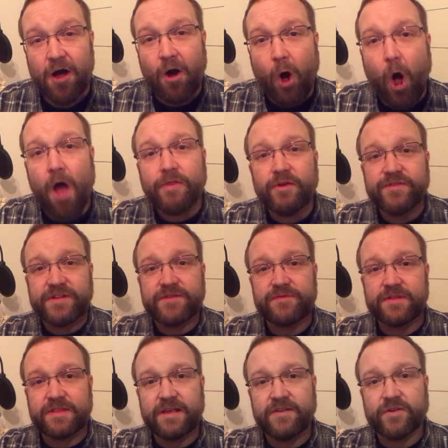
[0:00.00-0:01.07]
All those
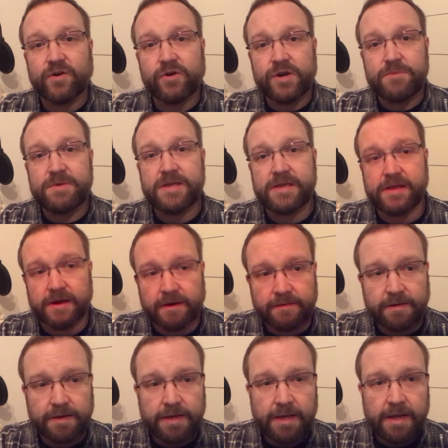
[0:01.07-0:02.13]
different things are going to be here.
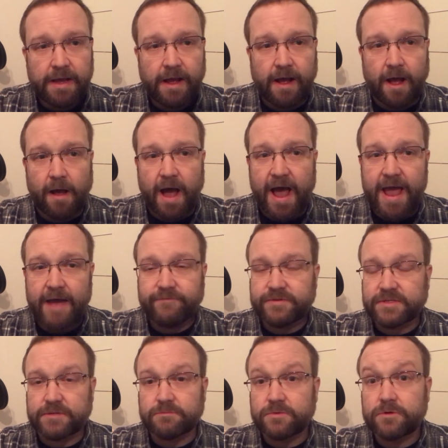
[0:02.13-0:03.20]
I have
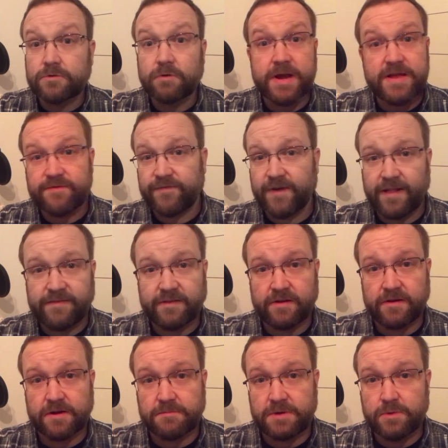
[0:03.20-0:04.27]
some great friends that
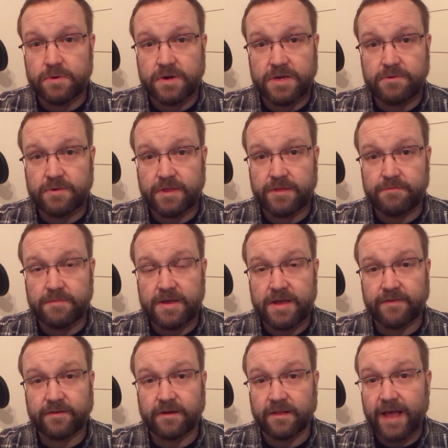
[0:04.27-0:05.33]
are going to be working with me
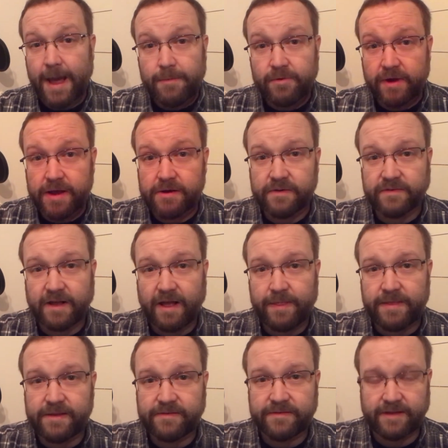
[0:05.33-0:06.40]
as collaborators on
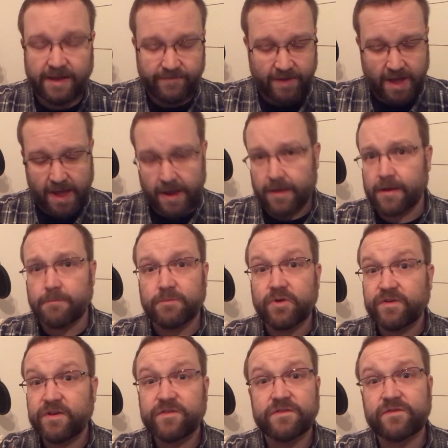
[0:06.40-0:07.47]
this. I've got a
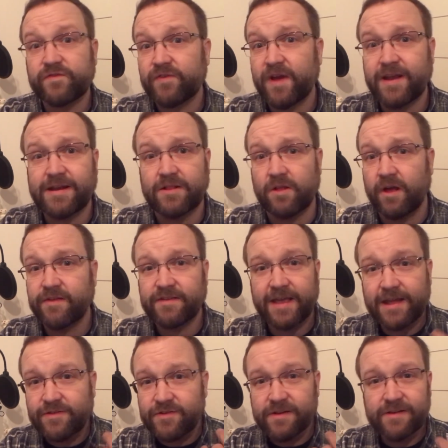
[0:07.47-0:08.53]
musician friend in Los
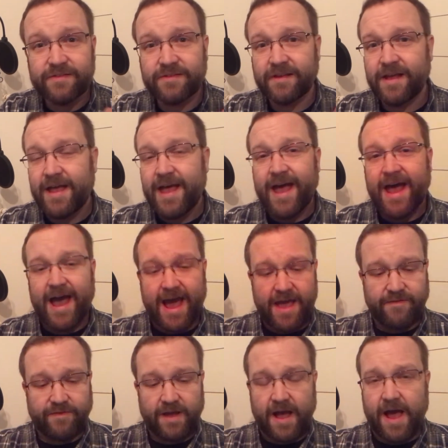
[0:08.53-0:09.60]
Angeles.
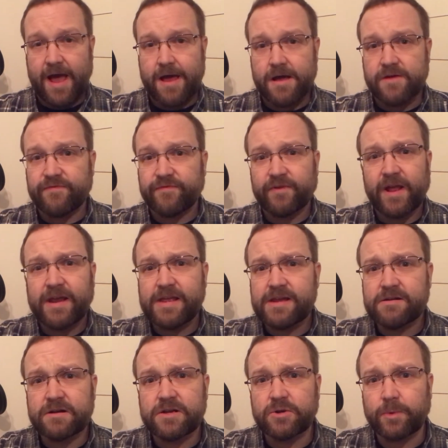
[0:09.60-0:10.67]
I've got a friend
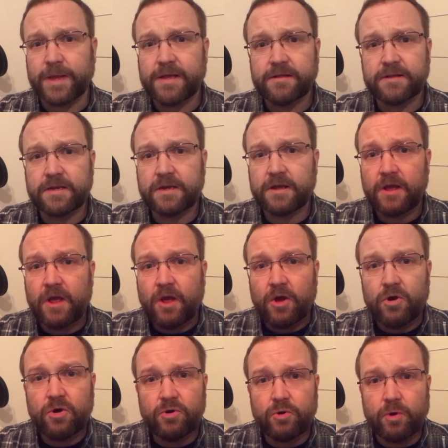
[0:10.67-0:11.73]
here in New England
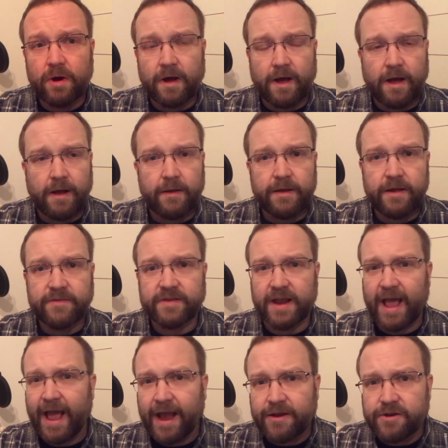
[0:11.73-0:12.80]
who is an
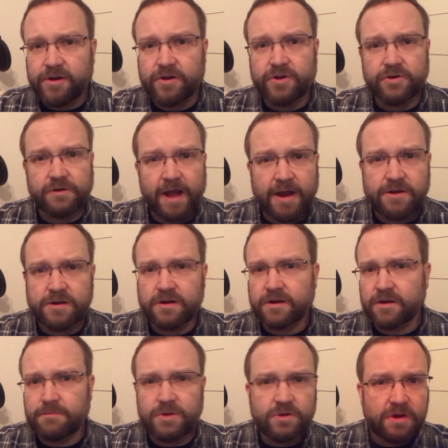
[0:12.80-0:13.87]
actor, director,
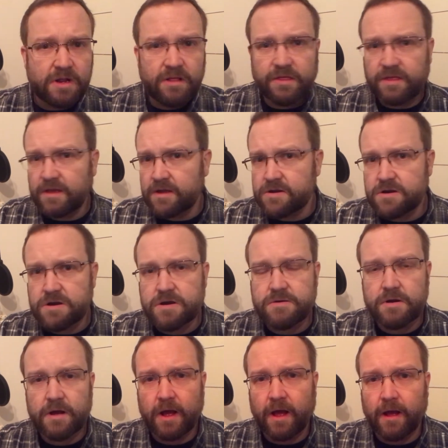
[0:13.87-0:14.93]
community
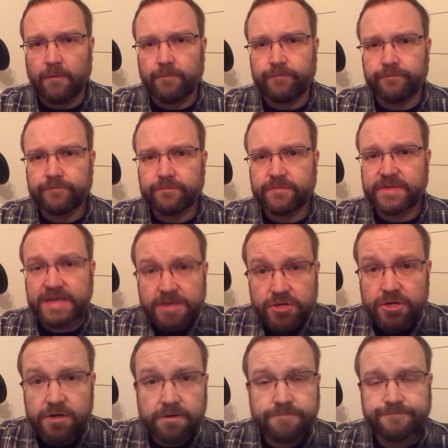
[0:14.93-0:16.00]
theater
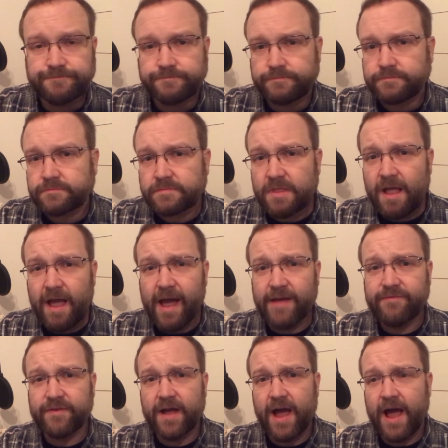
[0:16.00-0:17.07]
teacher.
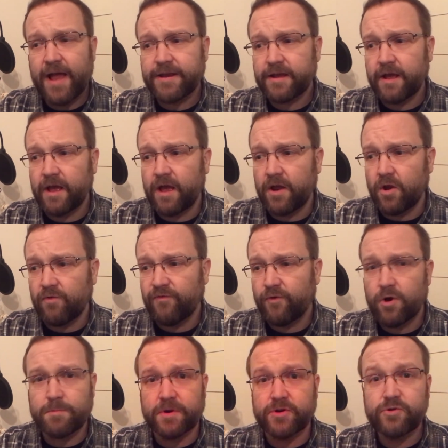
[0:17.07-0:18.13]
I've got a
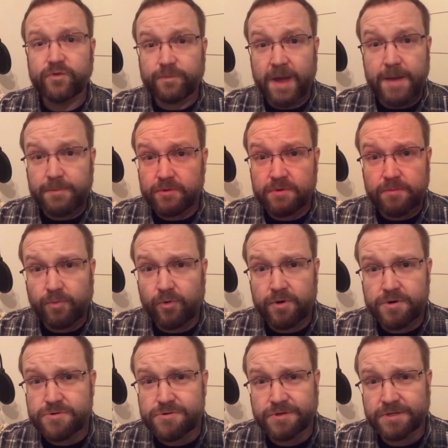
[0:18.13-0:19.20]
former newspaper
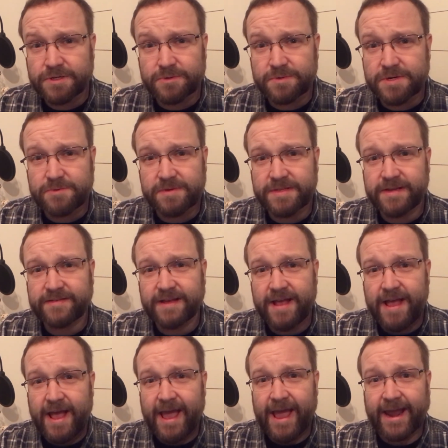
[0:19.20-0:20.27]
reporter who's going to work with us.
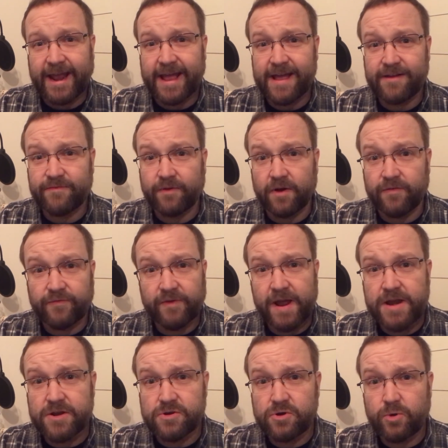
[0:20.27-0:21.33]
And I have a
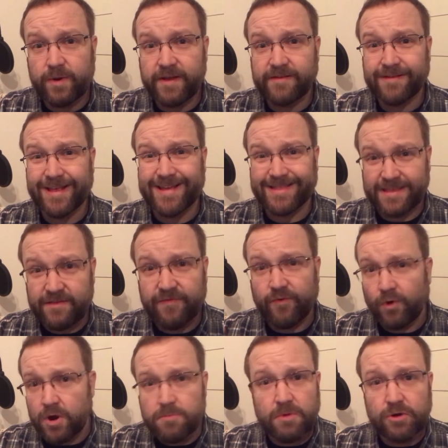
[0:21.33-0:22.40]
friend who is like the
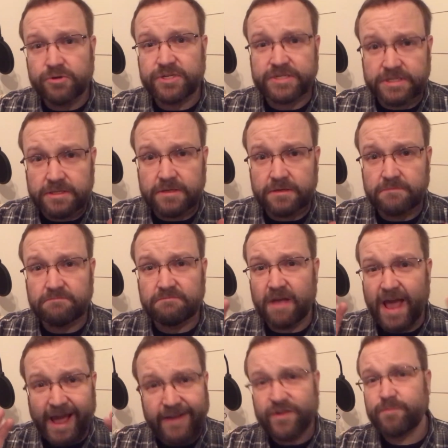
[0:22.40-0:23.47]
foremost
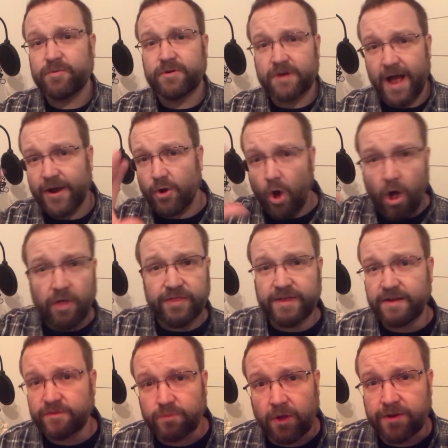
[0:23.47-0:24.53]
expert on all
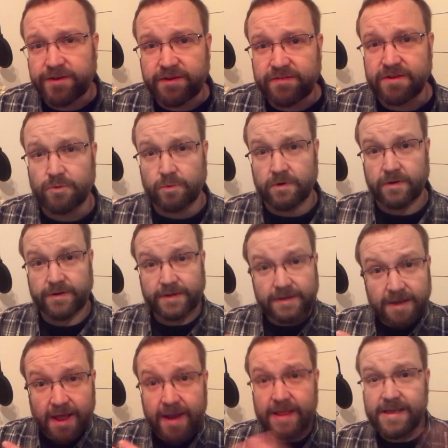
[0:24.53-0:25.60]
things Walt Disney World,
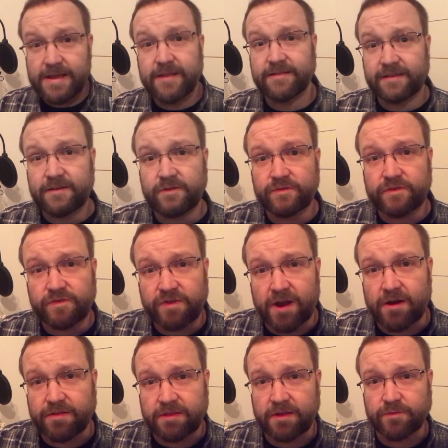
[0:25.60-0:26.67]
and he continues to
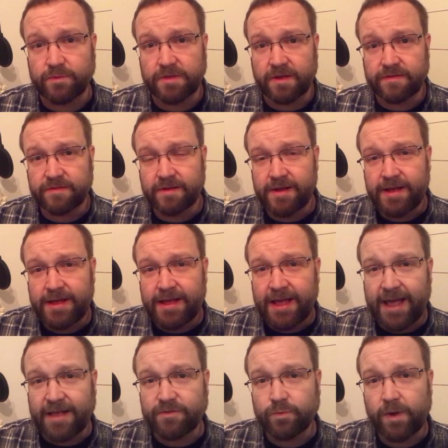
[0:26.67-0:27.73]
share things with us
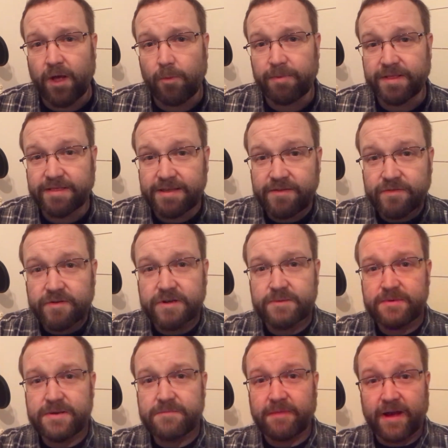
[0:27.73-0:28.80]
as well. But these are going to
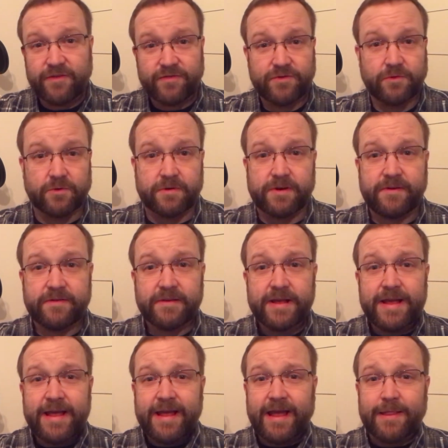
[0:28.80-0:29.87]
be my stories,
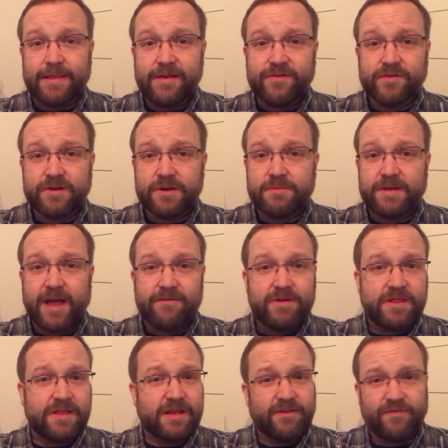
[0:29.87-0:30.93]
and these are going to be
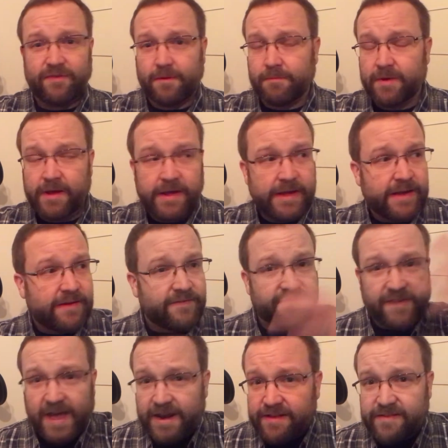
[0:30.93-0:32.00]
everything from
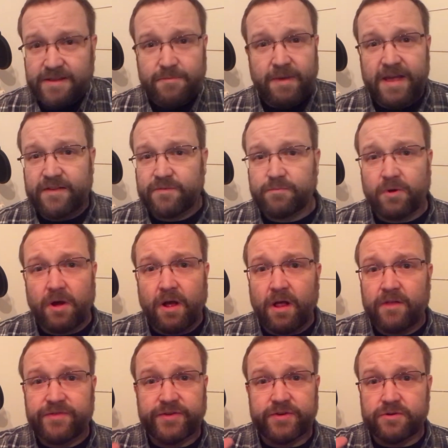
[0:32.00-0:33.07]
fantasy baseball
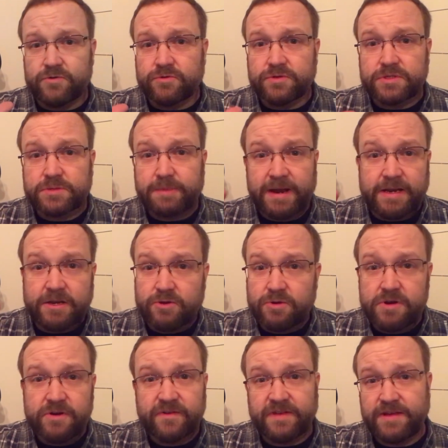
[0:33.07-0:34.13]
to spending New
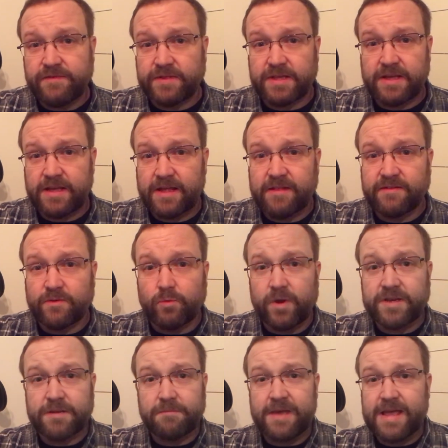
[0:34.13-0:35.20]
Year's Eve with the kids and
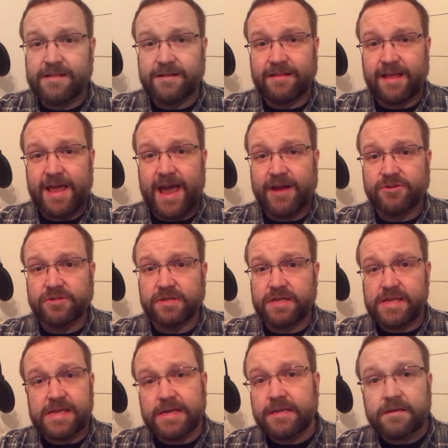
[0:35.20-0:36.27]
what to make that they actually
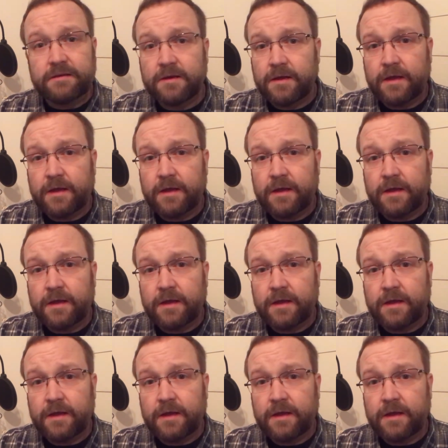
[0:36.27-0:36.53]
eat,